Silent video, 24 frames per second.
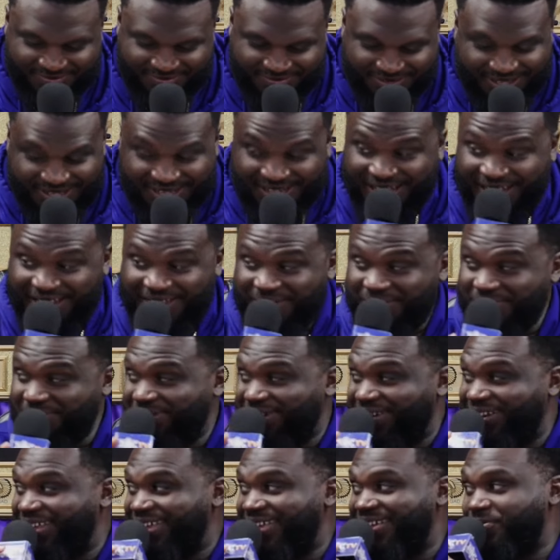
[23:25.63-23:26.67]
Right. It ain't gonna
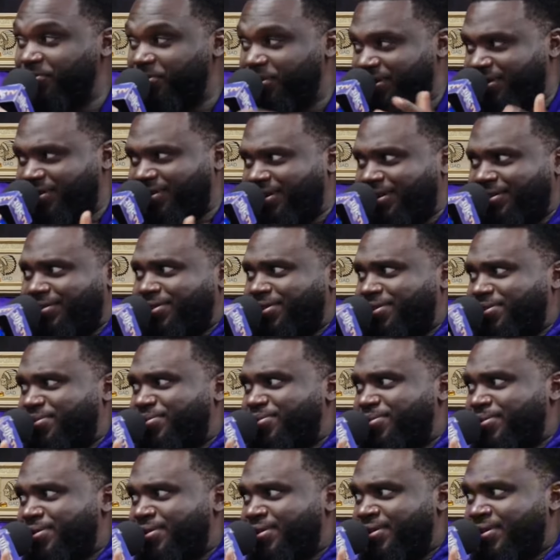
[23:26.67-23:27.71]
click. Would it click to you?
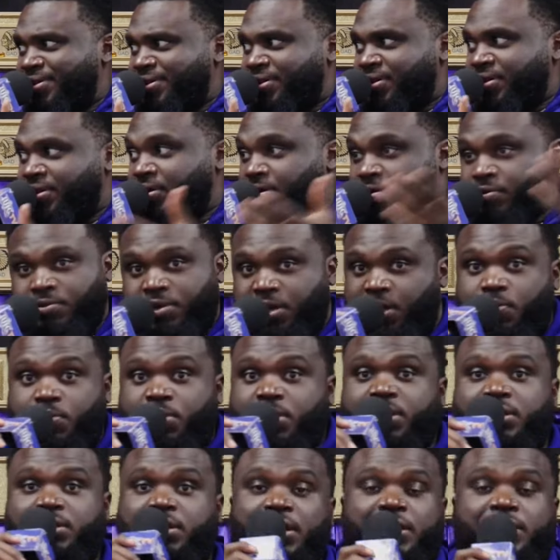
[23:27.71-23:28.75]
No, it wouldn't it,
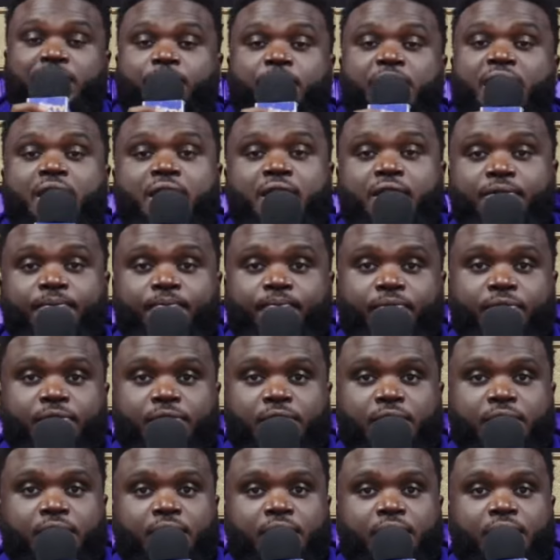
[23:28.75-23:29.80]
click, it wouldn't to, click me. to
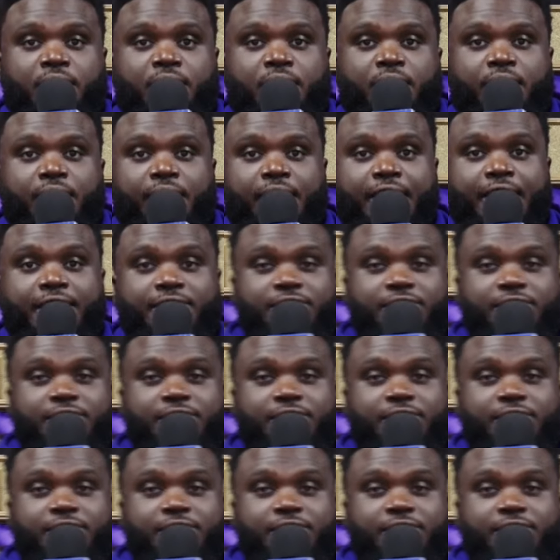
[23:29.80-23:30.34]
me. If, if I was it's not